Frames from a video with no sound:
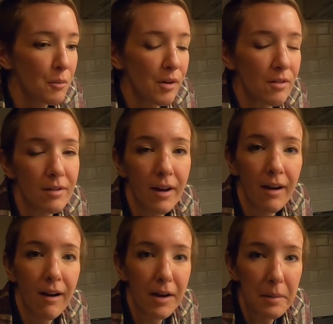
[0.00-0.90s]
Whether or not
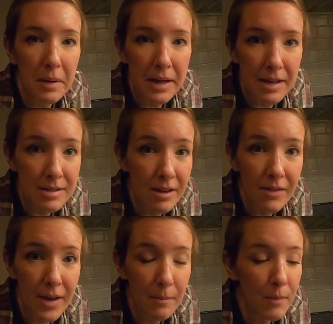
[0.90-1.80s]
I'll get my hands on
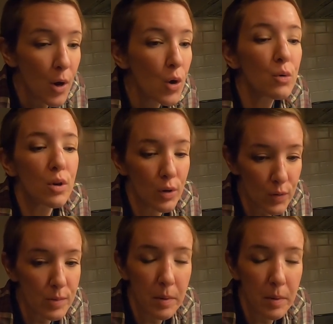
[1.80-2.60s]
them, who knows?